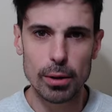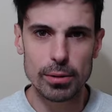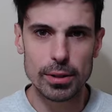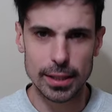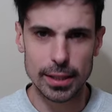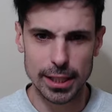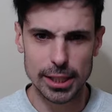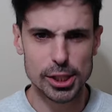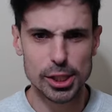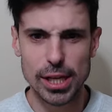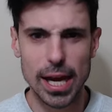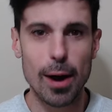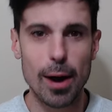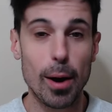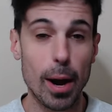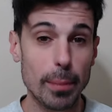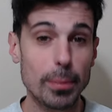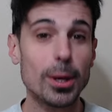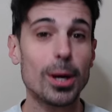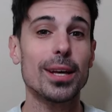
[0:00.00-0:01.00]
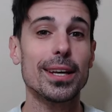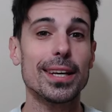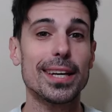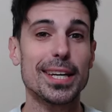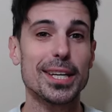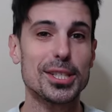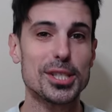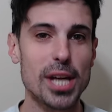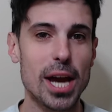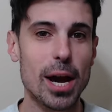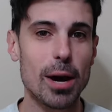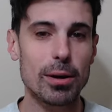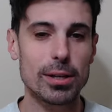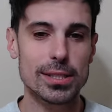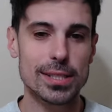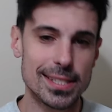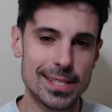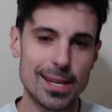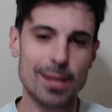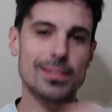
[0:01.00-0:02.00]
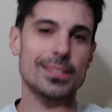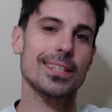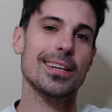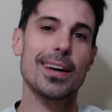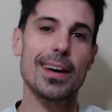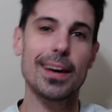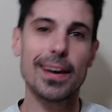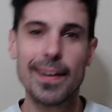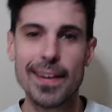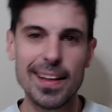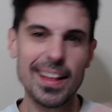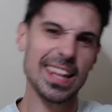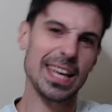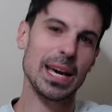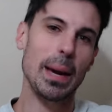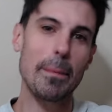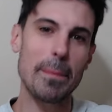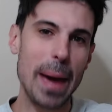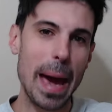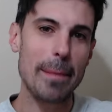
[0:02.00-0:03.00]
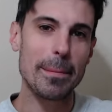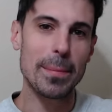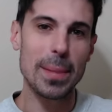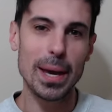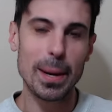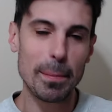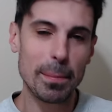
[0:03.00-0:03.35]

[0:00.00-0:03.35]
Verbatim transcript: Kachow. I'm calling it Kachow because it sounds like a like a Batman